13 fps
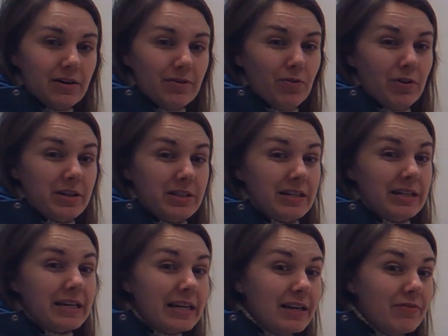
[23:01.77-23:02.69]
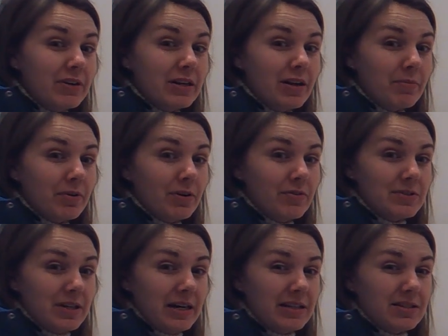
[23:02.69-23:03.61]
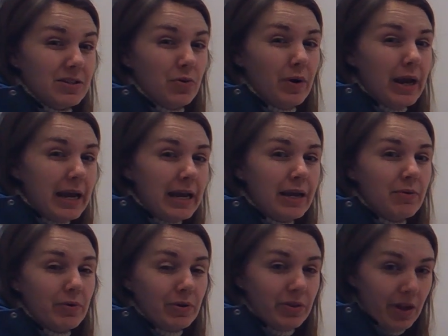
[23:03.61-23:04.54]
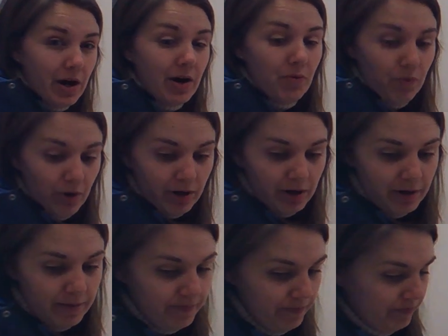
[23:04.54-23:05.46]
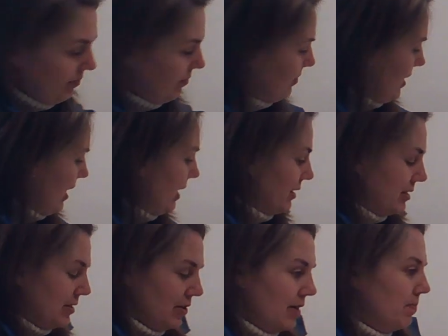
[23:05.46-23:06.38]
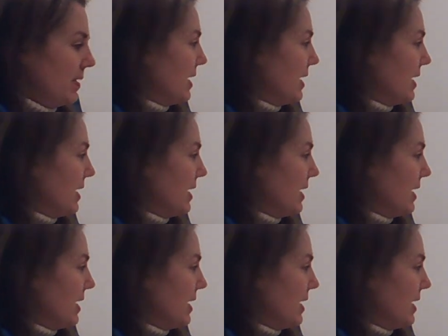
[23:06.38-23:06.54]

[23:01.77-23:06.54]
therefore it's an even number of sides, so A will not work. Okay, let's look at